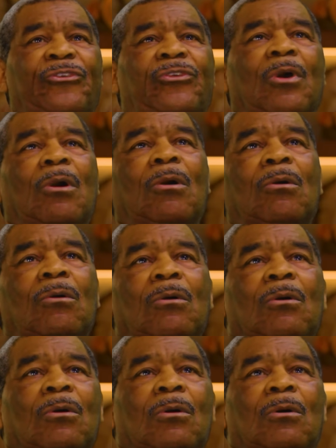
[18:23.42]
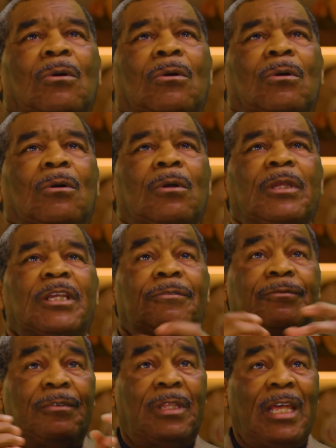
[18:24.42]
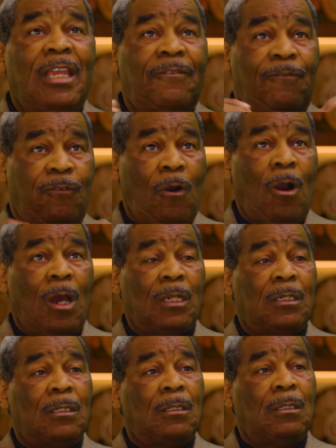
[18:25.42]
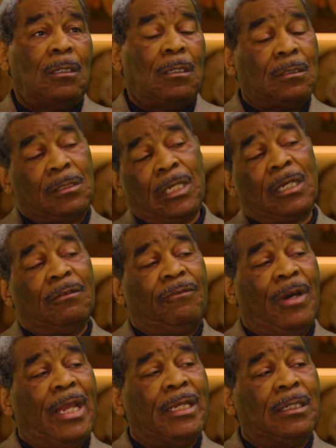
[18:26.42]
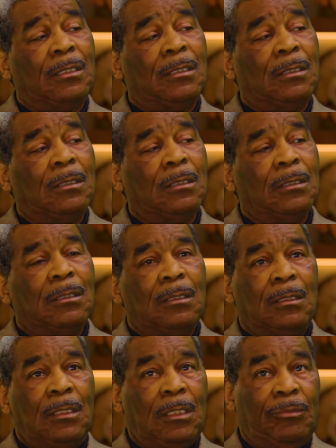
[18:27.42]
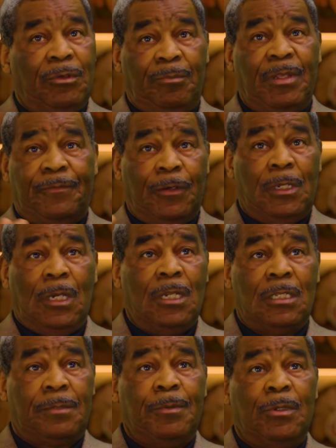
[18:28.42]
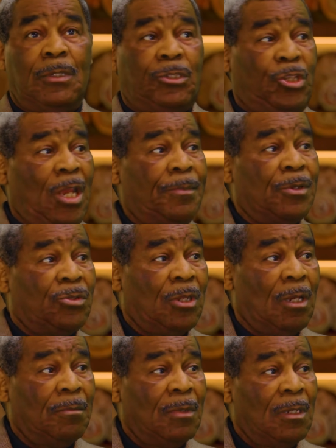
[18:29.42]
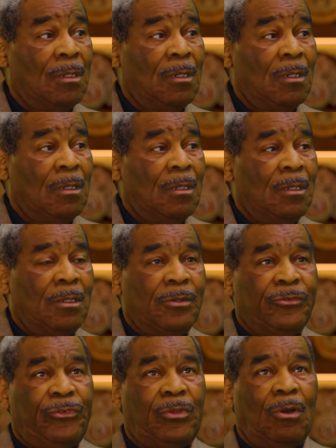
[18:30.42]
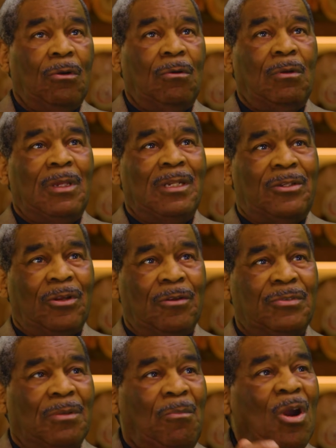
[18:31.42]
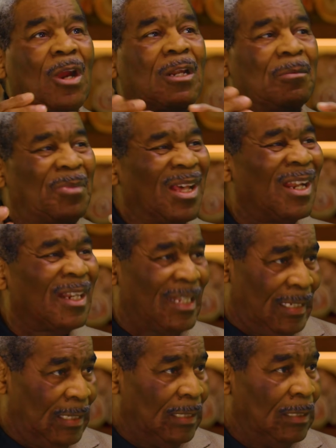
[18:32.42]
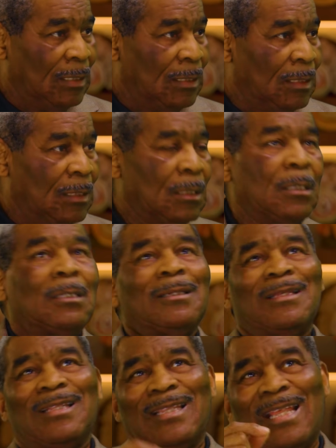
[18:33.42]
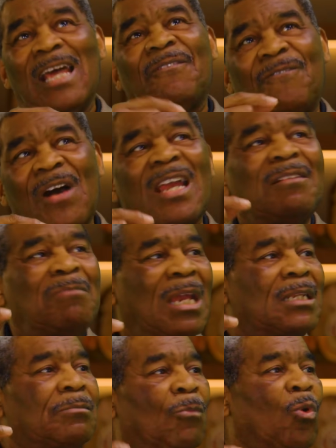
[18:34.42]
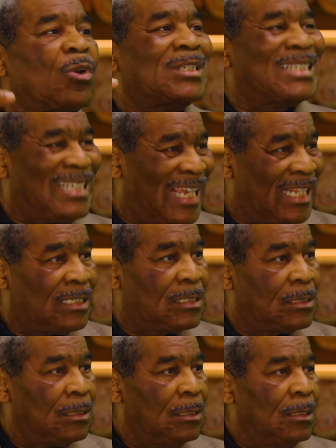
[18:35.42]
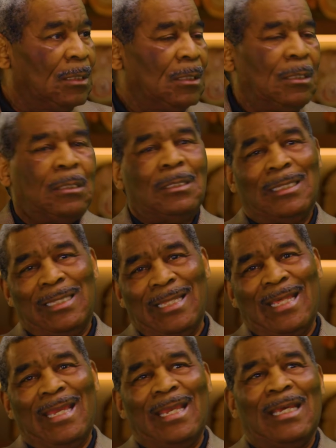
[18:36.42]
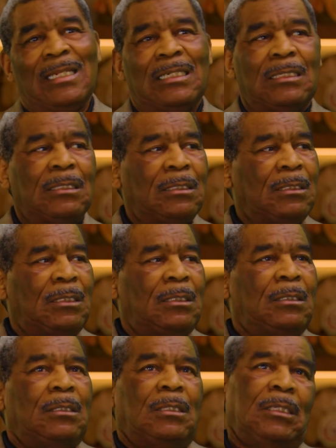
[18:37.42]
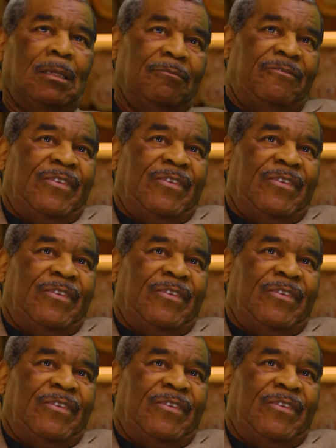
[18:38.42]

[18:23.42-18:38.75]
So if they fought a second fight, it would be for the undisputed championship. So in terms of marketability, that fight makes more sense than him